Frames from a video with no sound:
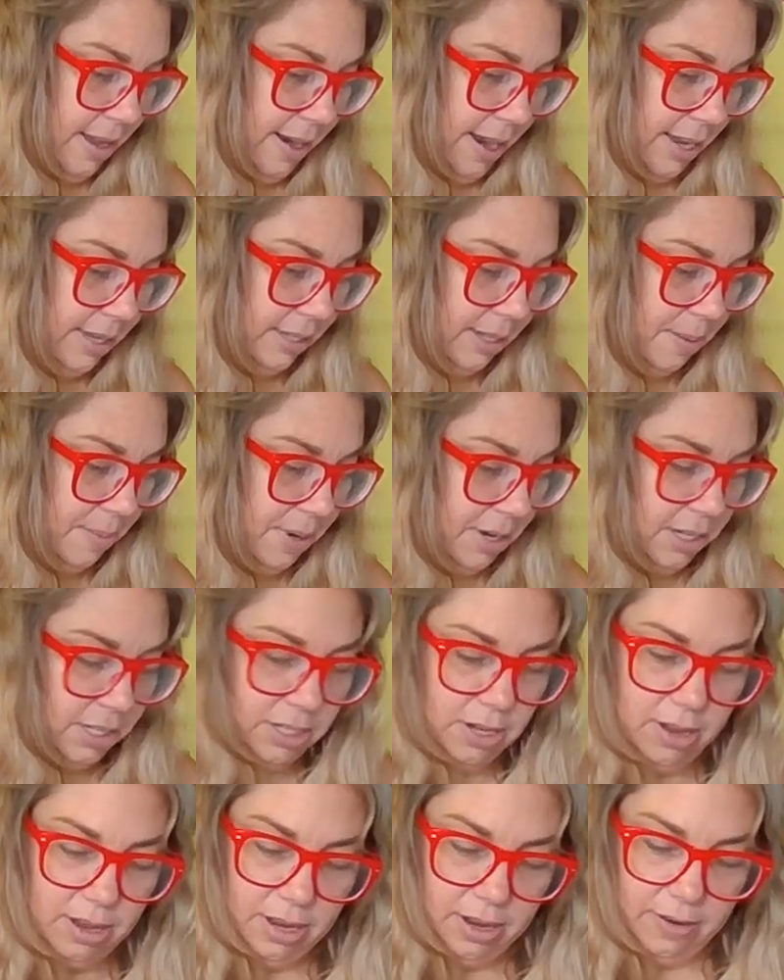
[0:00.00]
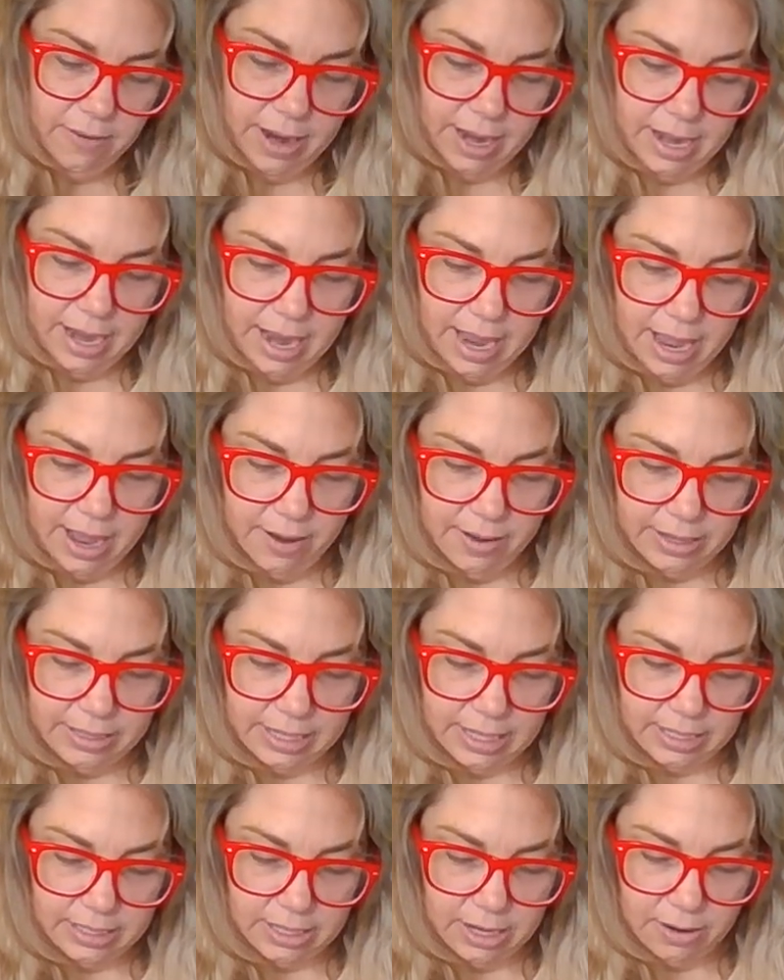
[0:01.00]
Alright, so I'm going to show you right now as
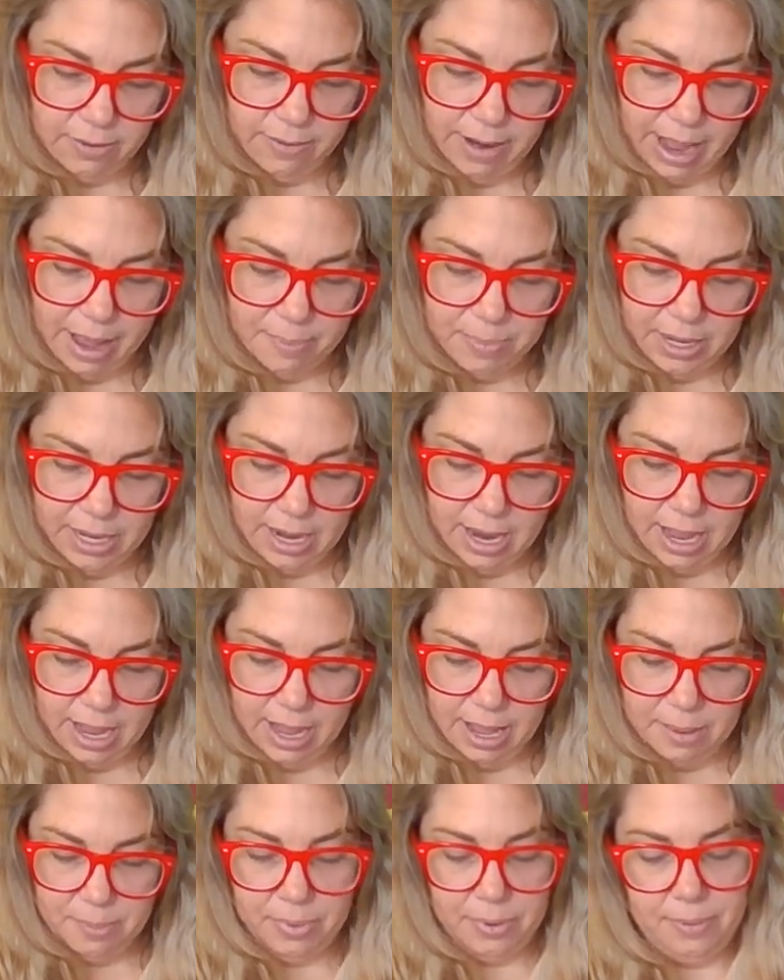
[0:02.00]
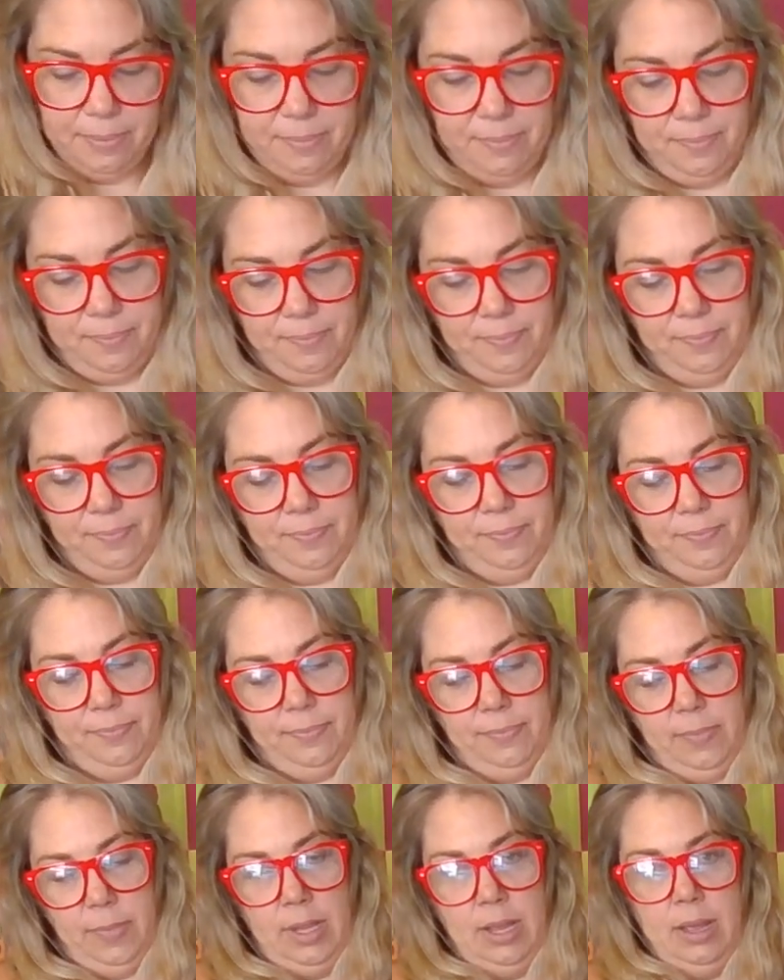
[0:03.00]
I start wrapping up
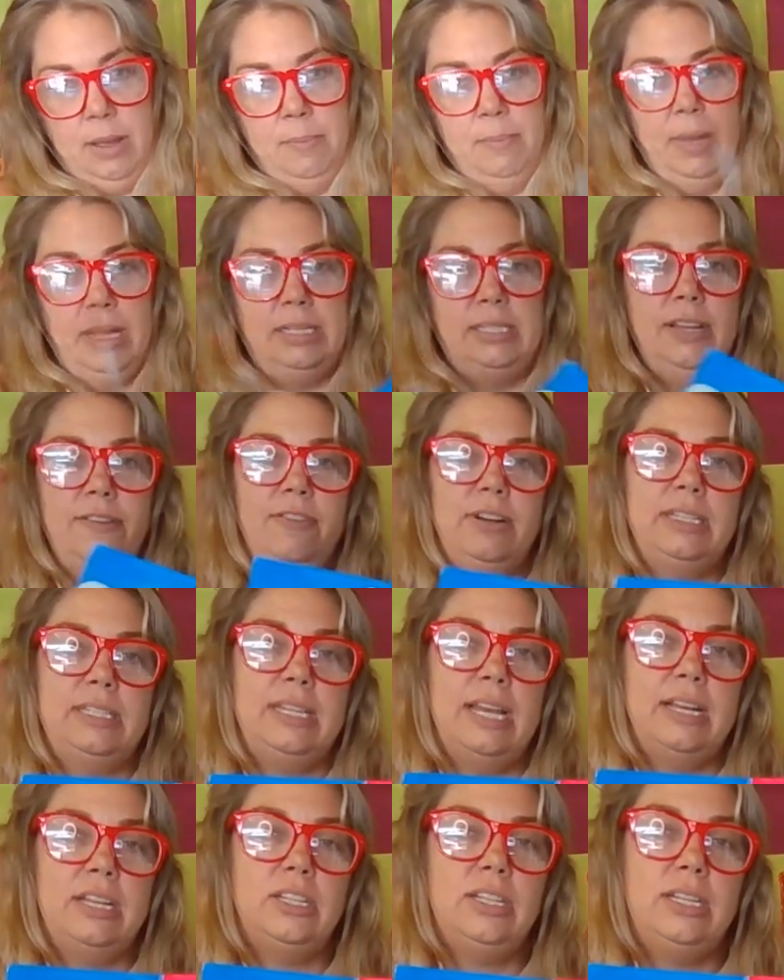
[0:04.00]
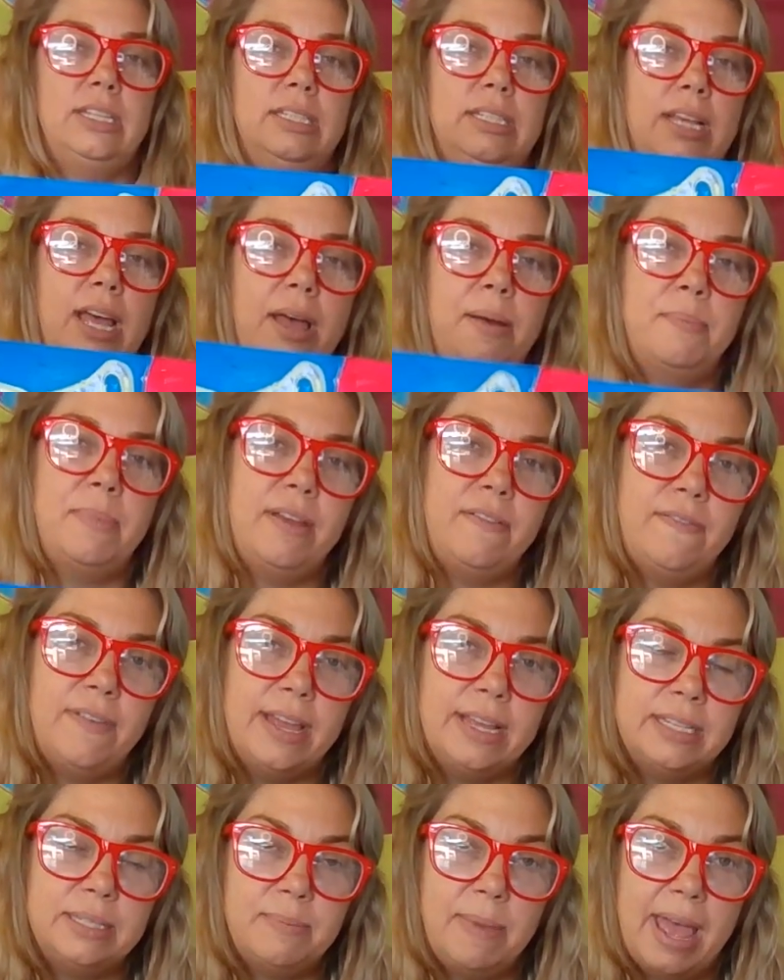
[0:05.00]
at different sections of my
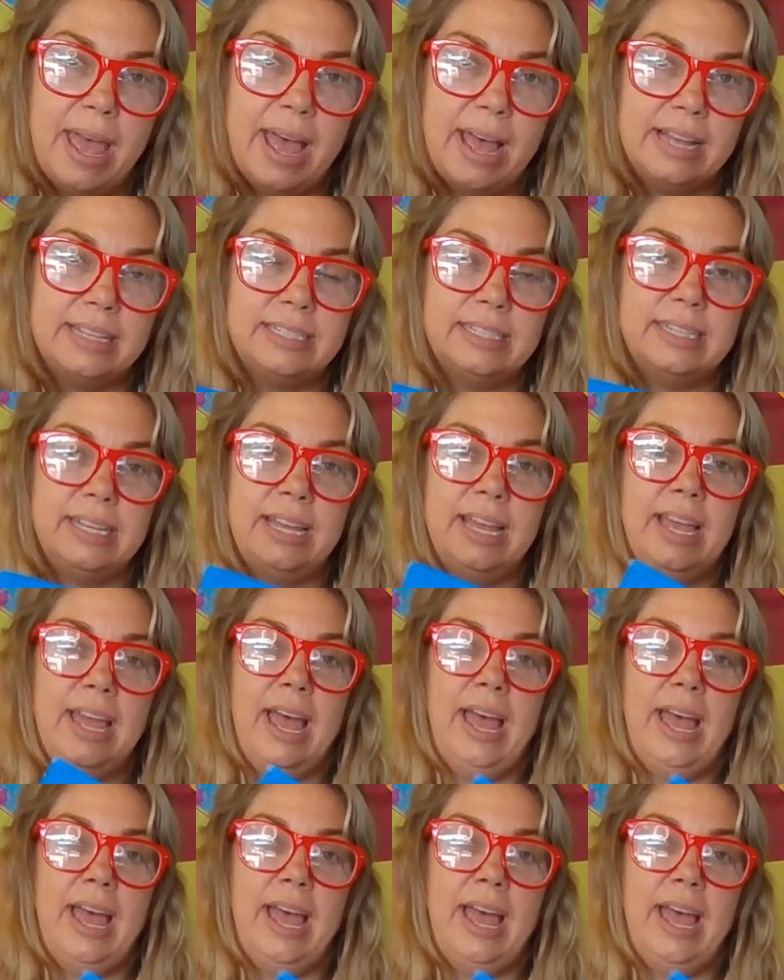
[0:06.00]
face mask.